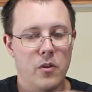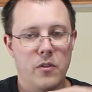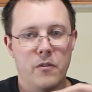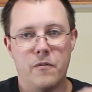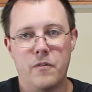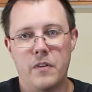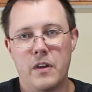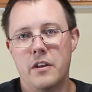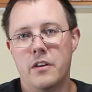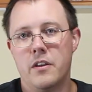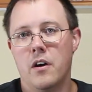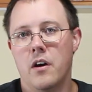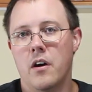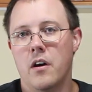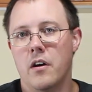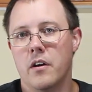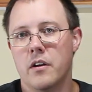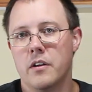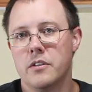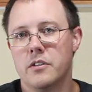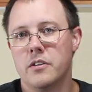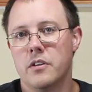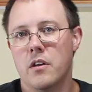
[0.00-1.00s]
the feed
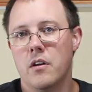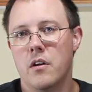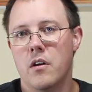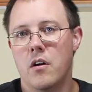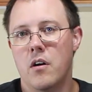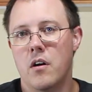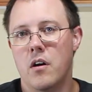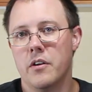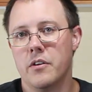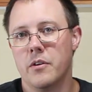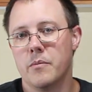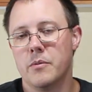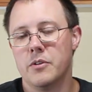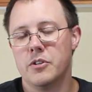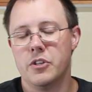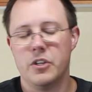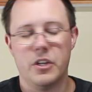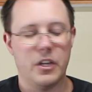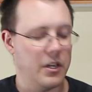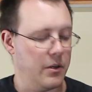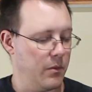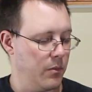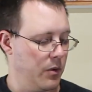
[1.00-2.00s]
dogs on your
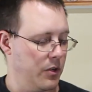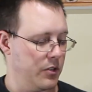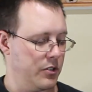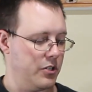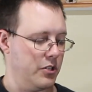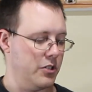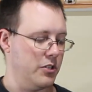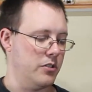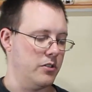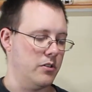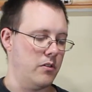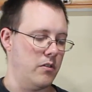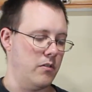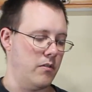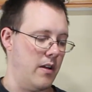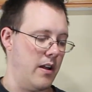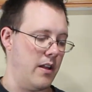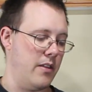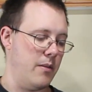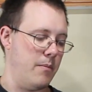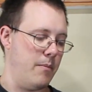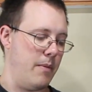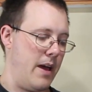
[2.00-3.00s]
machine, which is
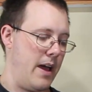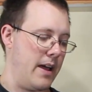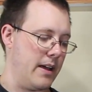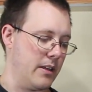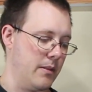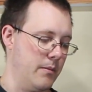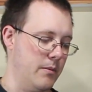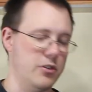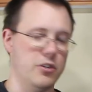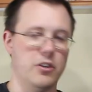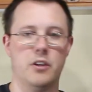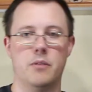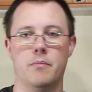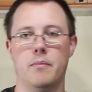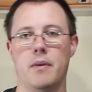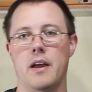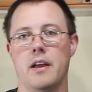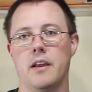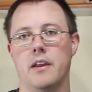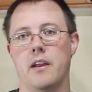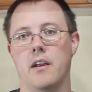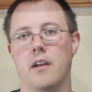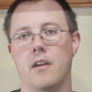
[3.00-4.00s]
around the back of the machine
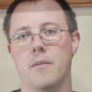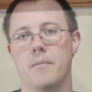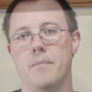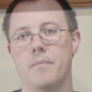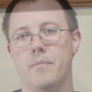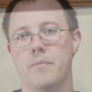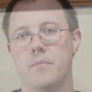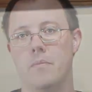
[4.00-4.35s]
back here,